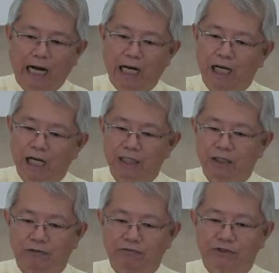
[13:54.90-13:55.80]
A lot
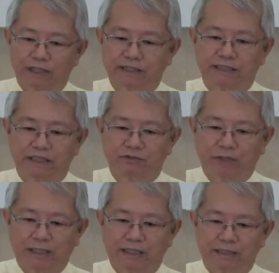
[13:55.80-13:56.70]
of Christians,
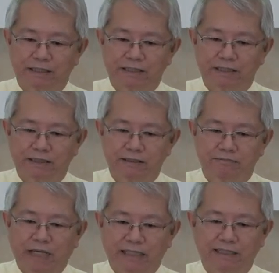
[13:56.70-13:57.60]
when
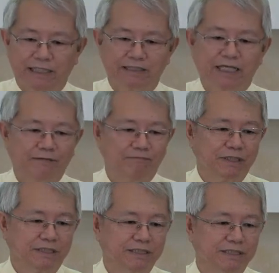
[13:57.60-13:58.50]
bad things happen,